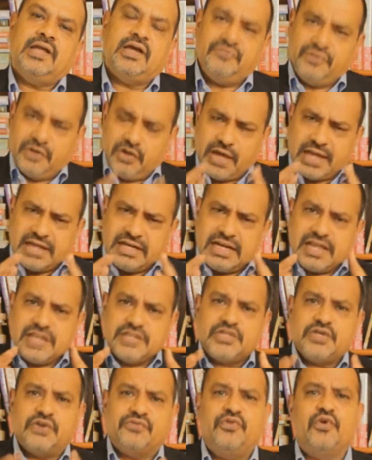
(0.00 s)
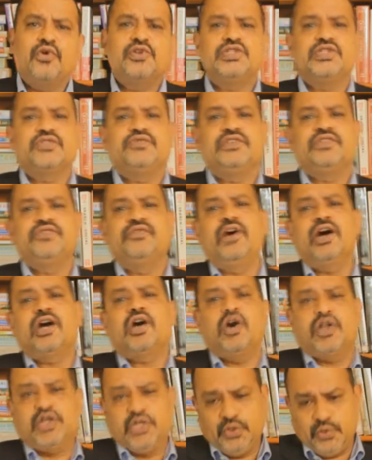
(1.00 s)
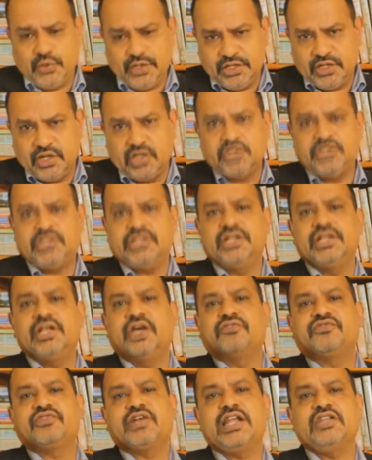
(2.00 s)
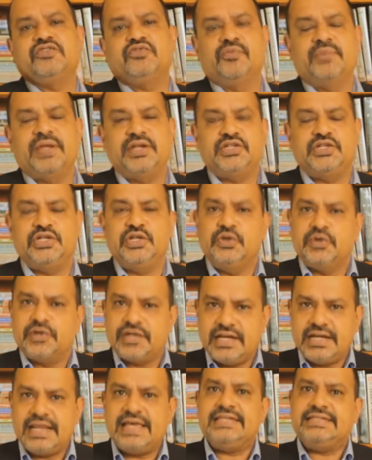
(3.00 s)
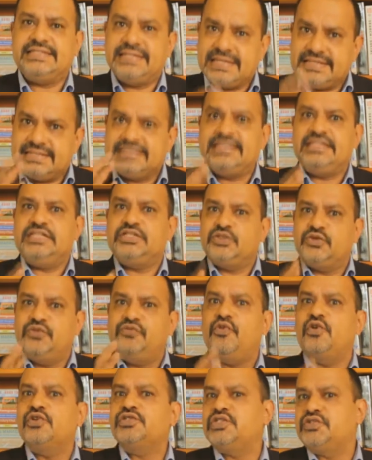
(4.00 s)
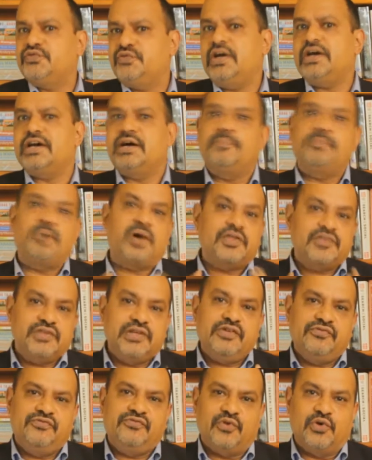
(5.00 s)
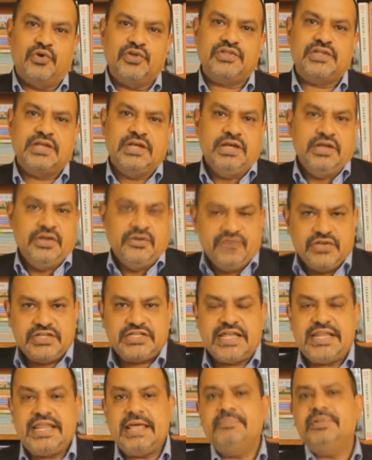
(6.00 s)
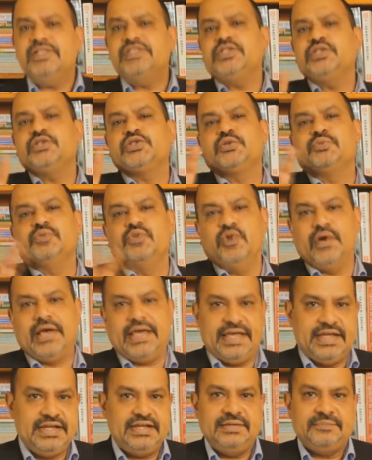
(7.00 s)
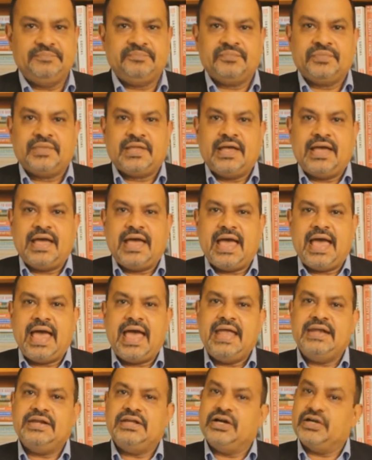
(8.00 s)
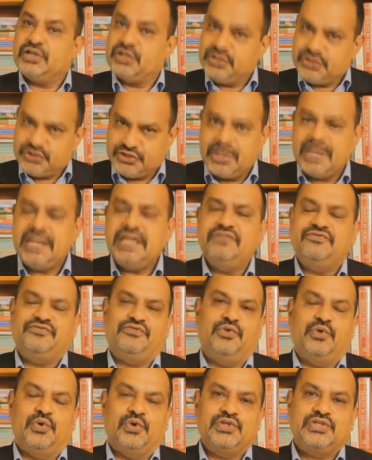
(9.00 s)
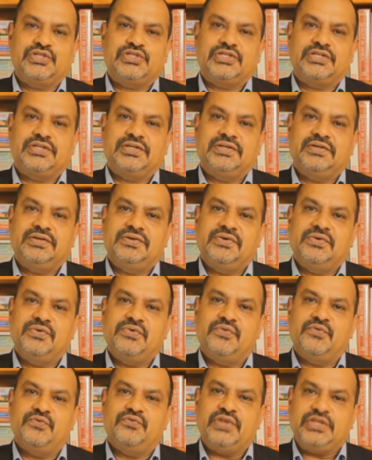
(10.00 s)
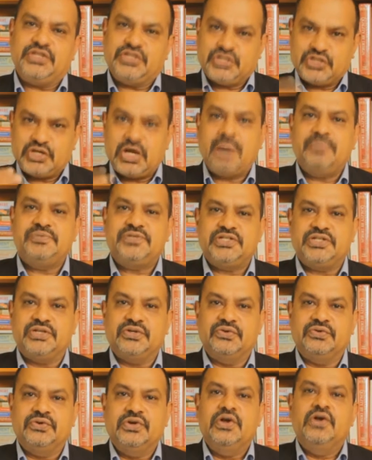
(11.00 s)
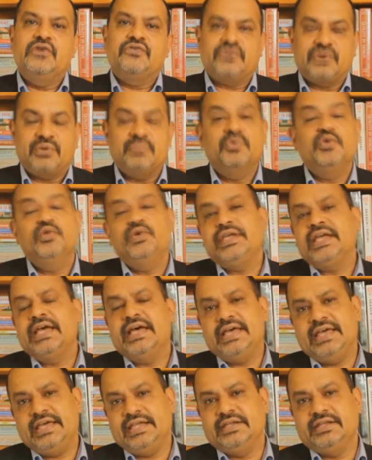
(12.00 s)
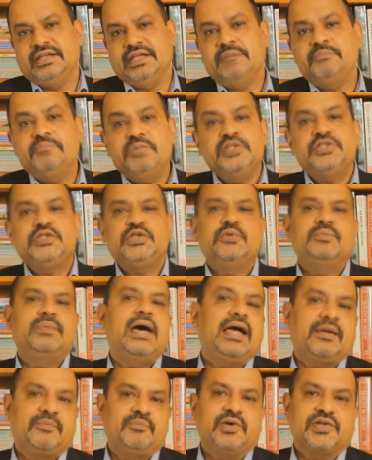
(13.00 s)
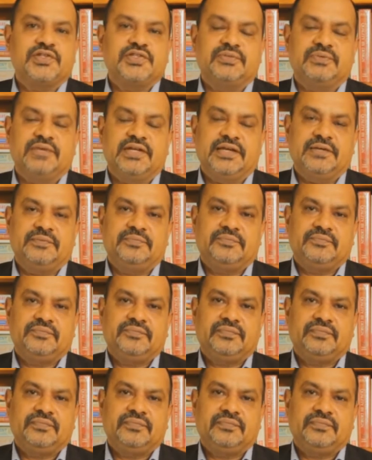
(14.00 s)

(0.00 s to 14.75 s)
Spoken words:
Now, if you analyze your forces which work on you in your journey of transformation, you'll realize, yes, these two forces work. A positive force which enables you to move ahead, and a restraining force which stops you from moving ahead. It pulls you back possibly.